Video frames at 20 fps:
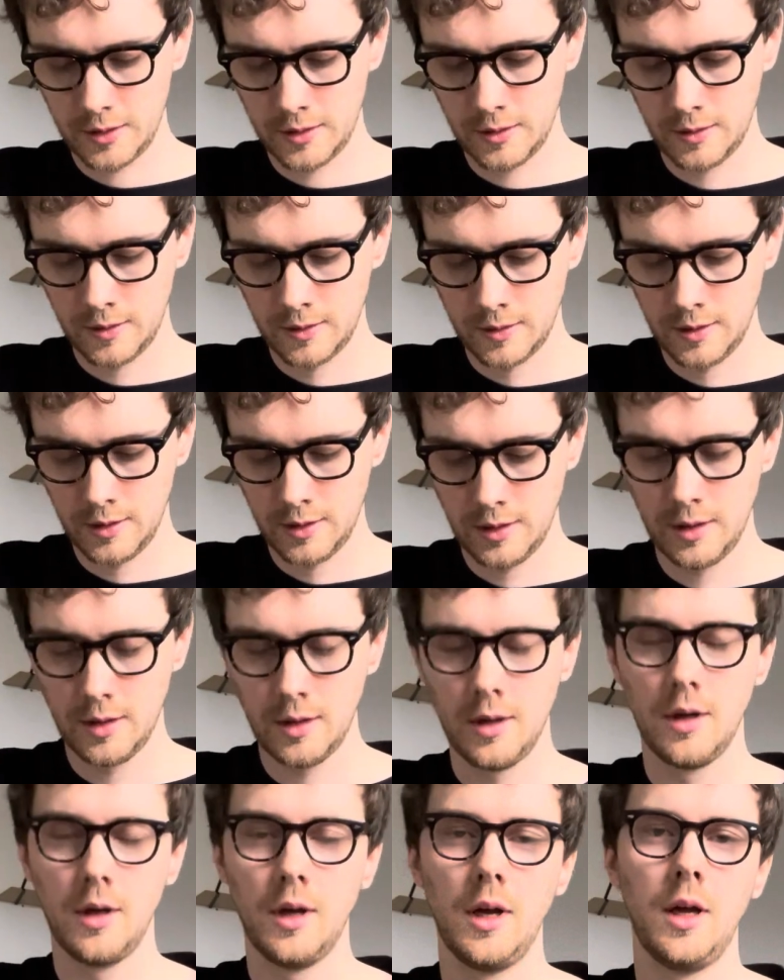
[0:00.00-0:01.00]

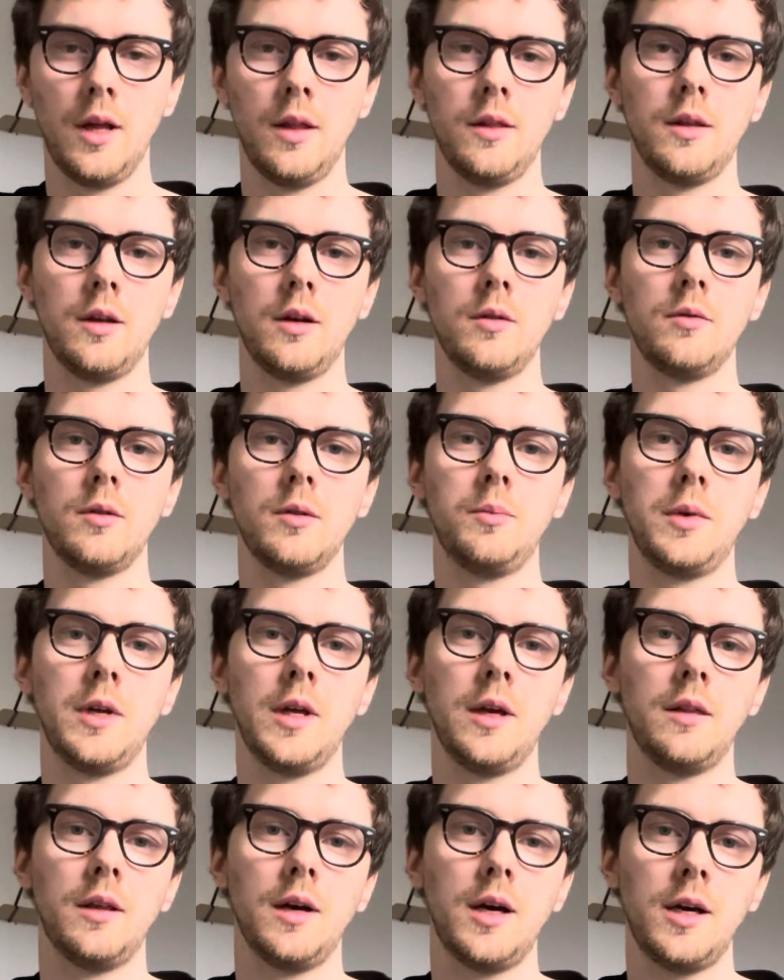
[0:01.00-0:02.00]
and then we play
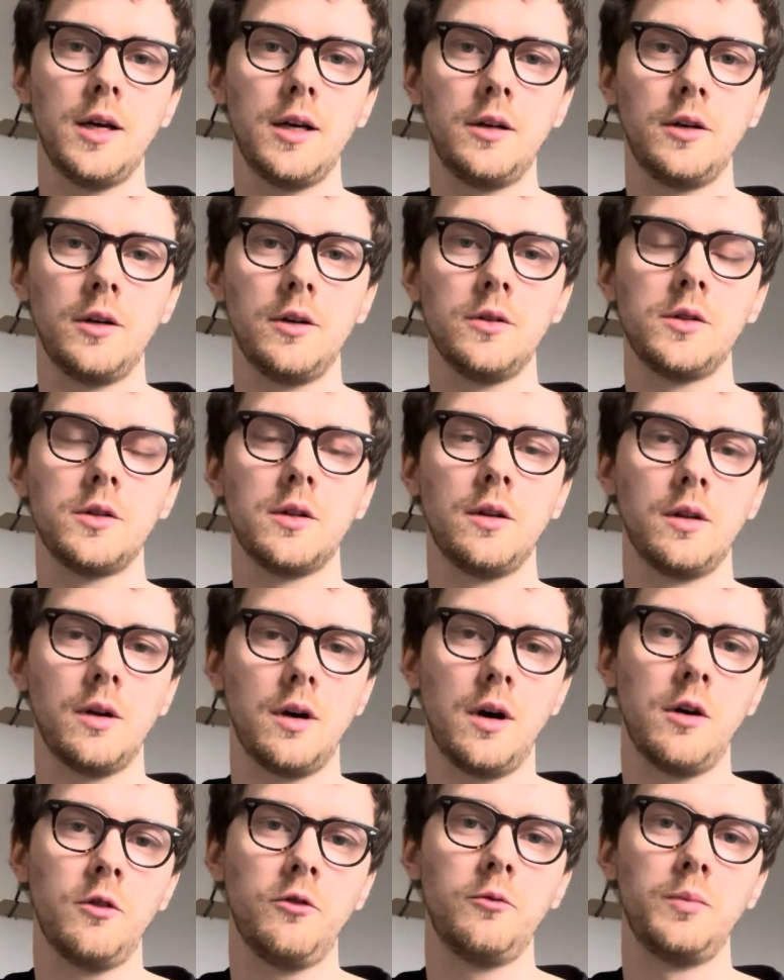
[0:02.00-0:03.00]
the high notes on the
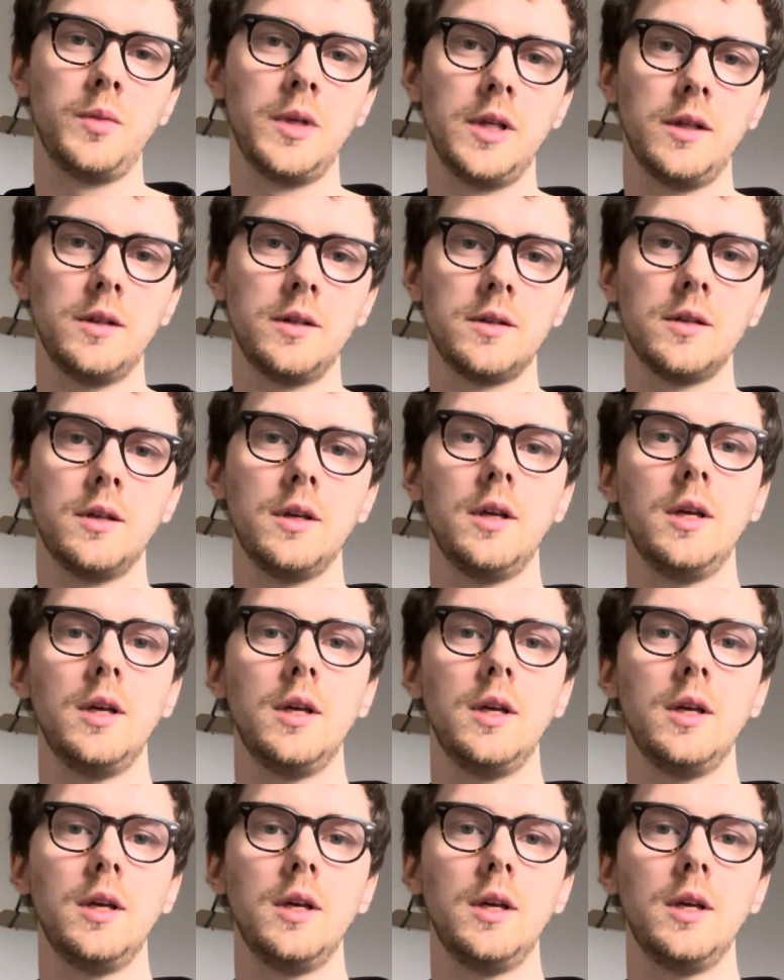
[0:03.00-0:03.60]
off beat